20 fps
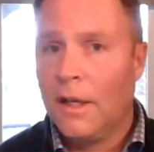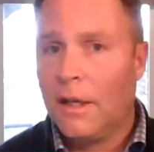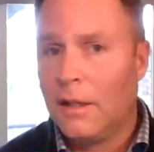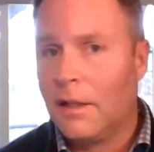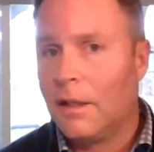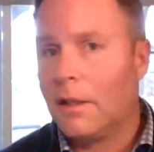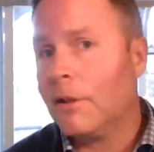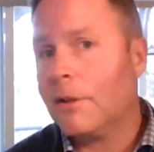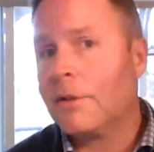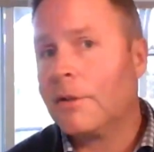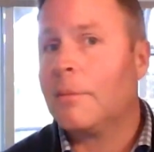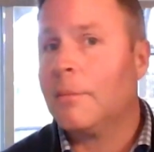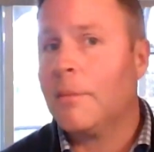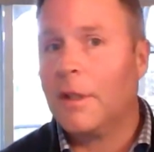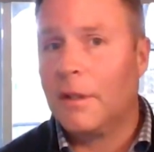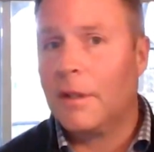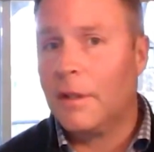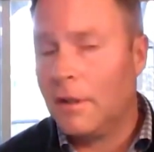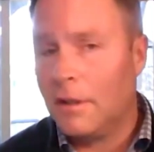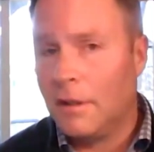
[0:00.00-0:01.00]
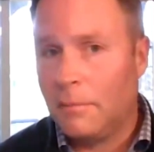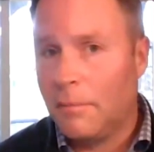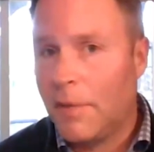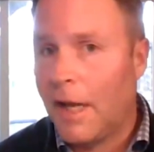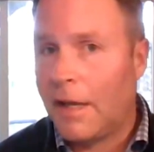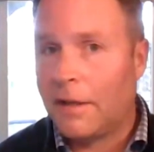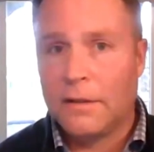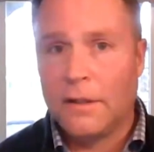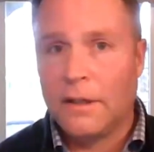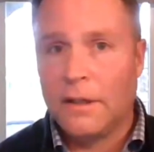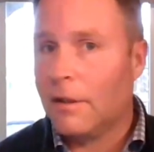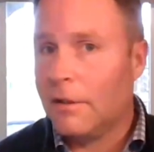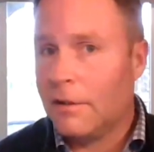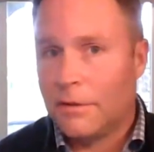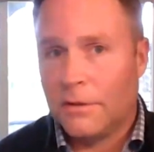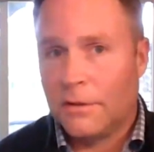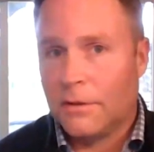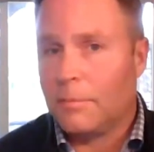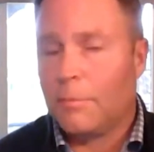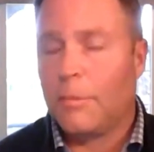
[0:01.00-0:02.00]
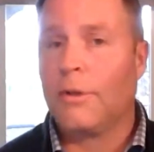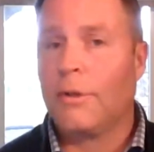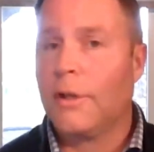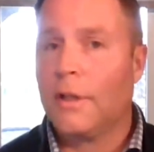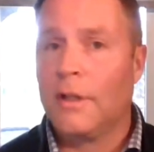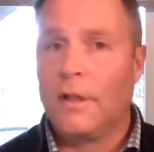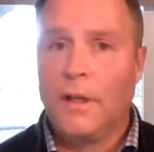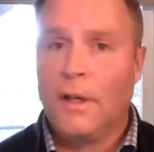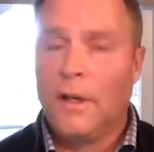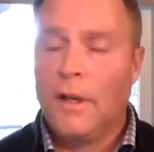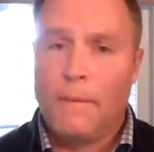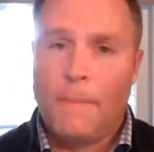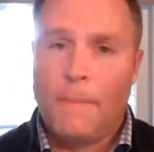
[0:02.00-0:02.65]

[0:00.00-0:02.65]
And then ultimately, back to Harris's point,